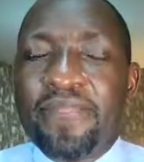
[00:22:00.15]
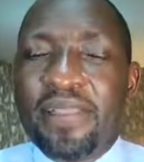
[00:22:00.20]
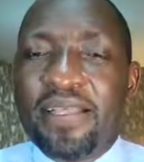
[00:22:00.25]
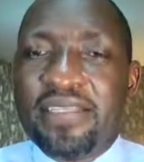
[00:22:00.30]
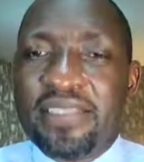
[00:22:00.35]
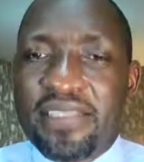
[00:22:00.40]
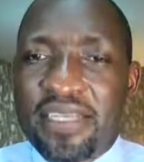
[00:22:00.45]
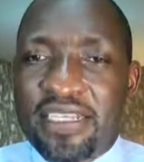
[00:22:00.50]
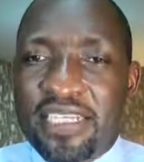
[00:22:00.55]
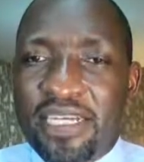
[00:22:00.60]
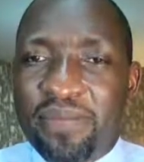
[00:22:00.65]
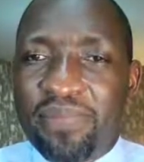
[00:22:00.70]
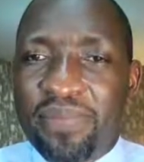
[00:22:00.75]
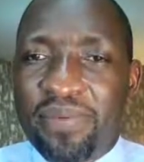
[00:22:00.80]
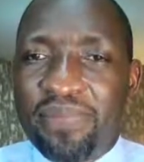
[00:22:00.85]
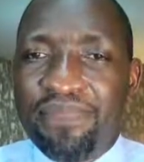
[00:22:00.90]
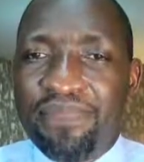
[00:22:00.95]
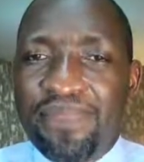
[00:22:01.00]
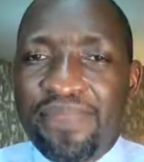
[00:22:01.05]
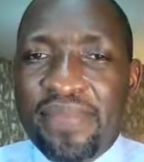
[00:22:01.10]
setup,
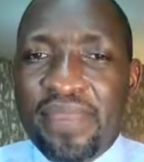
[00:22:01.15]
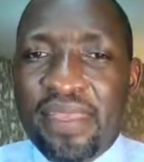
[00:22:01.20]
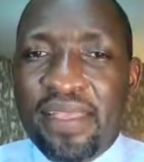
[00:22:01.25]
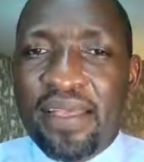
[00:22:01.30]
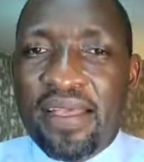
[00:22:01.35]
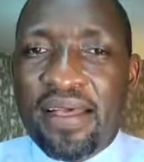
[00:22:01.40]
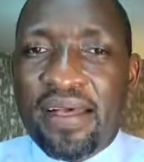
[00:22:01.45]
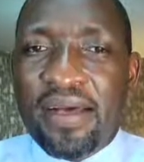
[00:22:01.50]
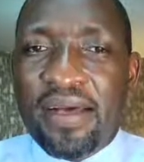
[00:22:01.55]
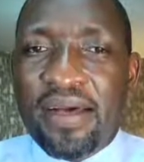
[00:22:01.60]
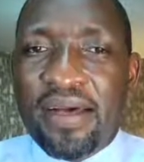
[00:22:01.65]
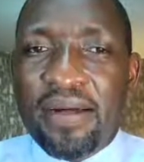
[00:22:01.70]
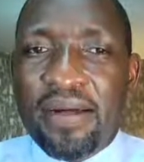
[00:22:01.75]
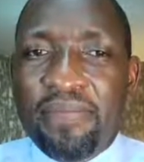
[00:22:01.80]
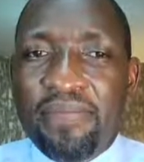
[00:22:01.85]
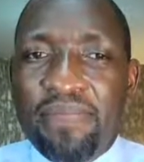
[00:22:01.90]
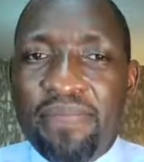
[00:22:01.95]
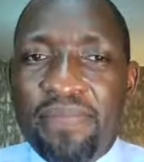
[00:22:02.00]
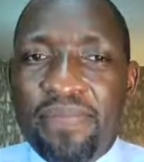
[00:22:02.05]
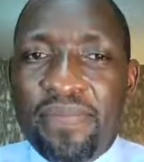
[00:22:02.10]

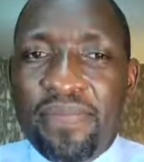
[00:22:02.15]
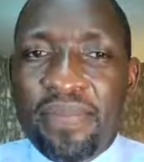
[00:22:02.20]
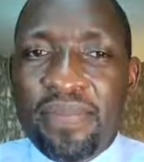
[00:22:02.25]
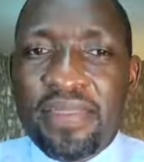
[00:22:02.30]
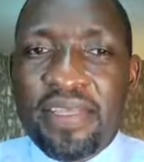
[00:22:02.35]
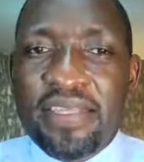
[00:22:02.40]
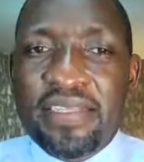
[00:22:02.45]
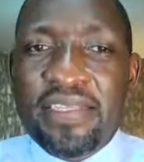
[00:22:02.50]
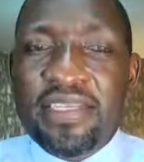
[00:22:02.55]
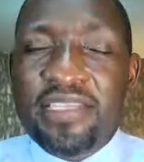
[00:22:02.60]
this is